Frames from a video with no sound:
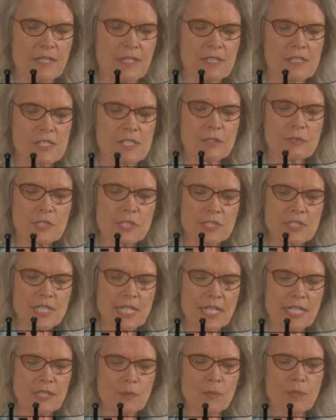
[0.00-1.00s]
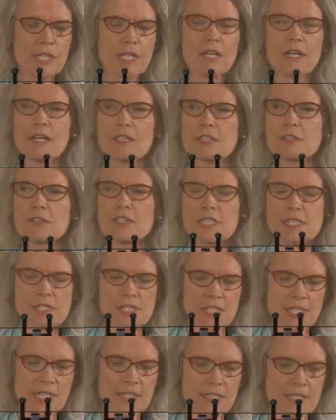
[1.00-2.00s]
So today we honor these
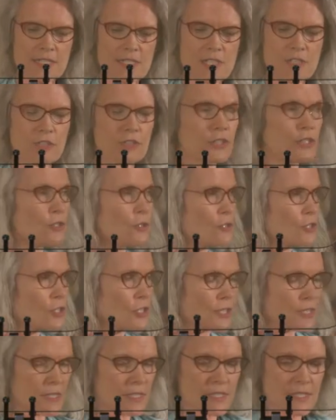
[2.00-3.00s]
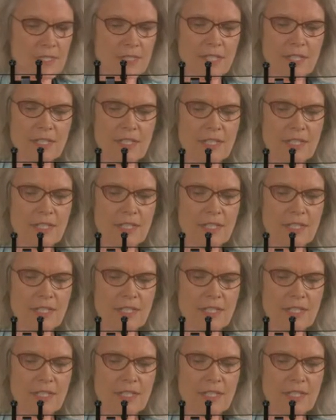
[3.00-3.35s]
10 institutions,